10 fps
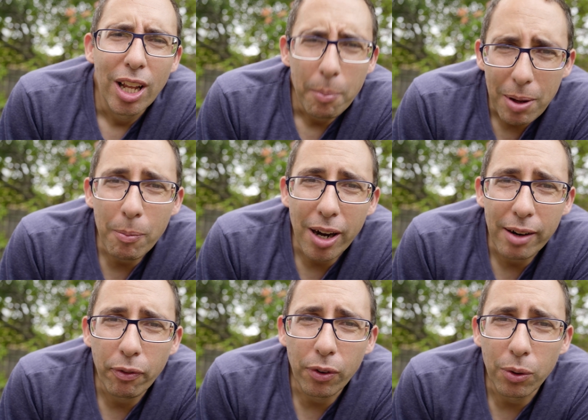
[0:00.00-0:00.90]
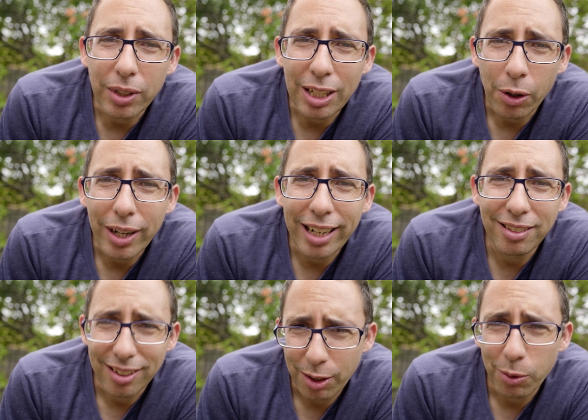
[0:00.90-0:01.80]
be mindful, you know, and
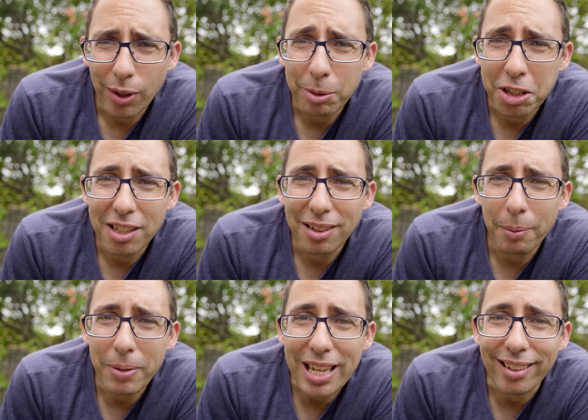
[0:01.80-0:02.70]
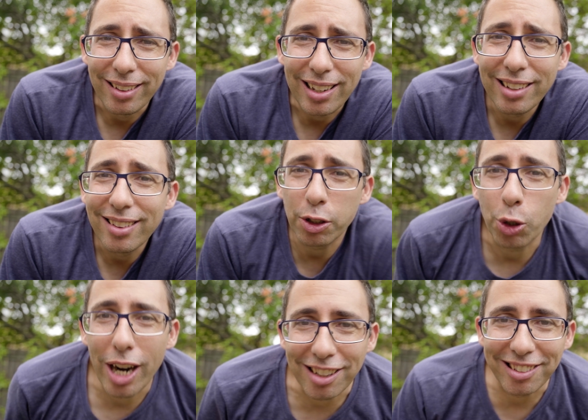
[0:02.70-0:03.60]
chuck your rubbish in the bin, in the
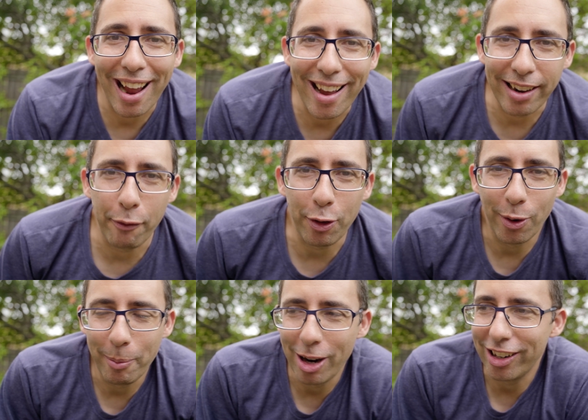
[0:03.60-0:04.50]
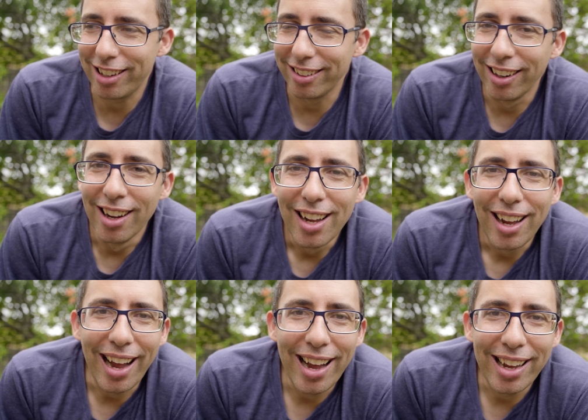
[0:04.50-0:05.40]
trash can if you're American,
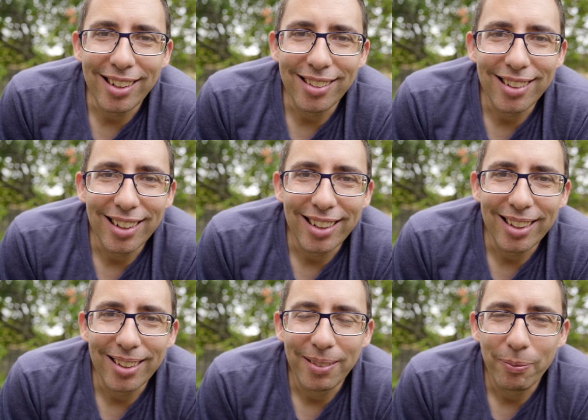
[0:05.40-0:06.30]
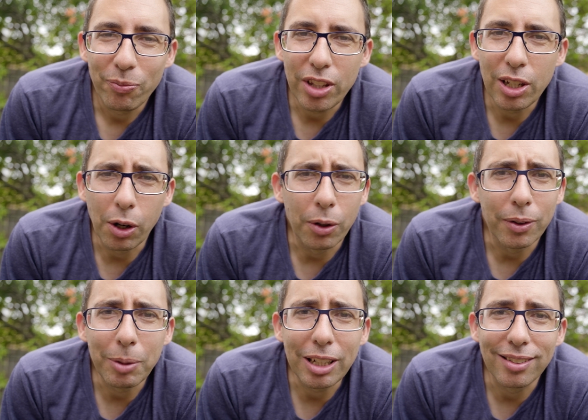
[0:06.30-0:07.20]
and you know,
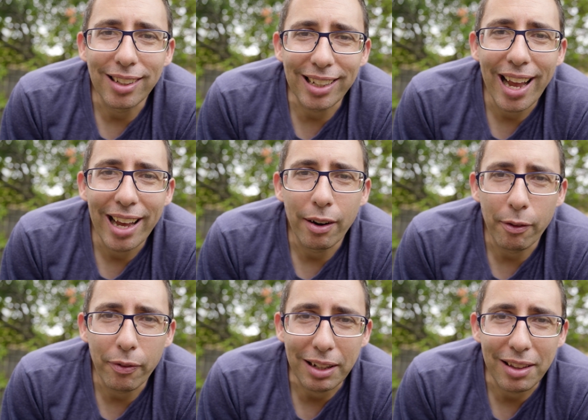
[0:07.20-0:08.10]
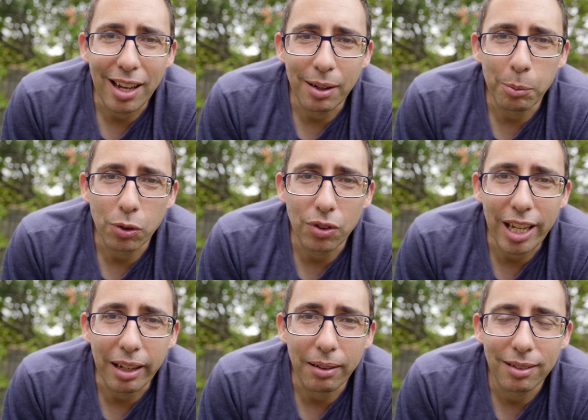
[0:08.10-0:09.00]
because it can affect the animals
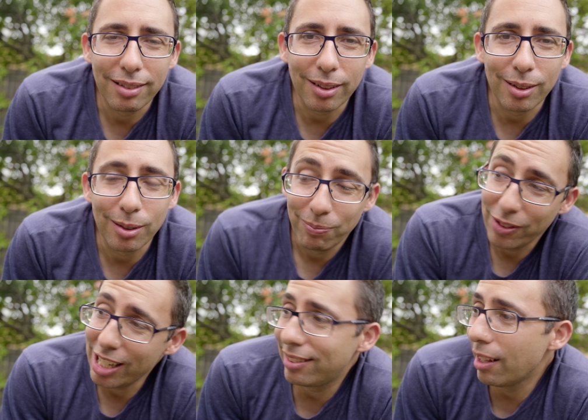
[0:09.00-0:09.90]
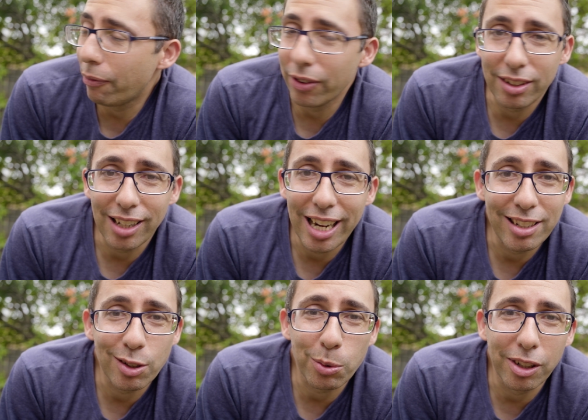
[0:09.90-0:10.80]
here. So that's it for today.
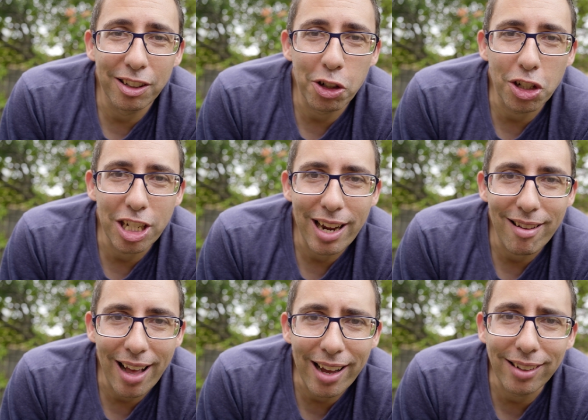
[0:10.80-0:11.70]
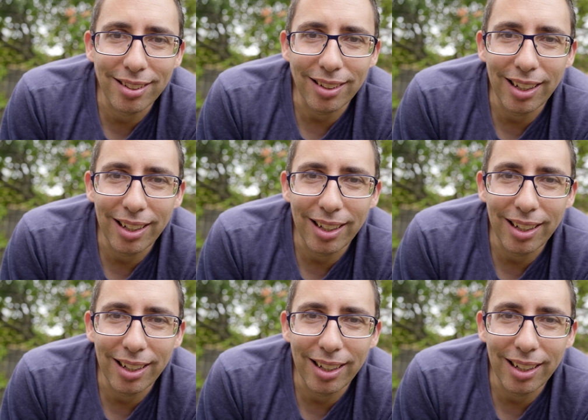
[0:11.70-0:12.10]
Just wanted to share that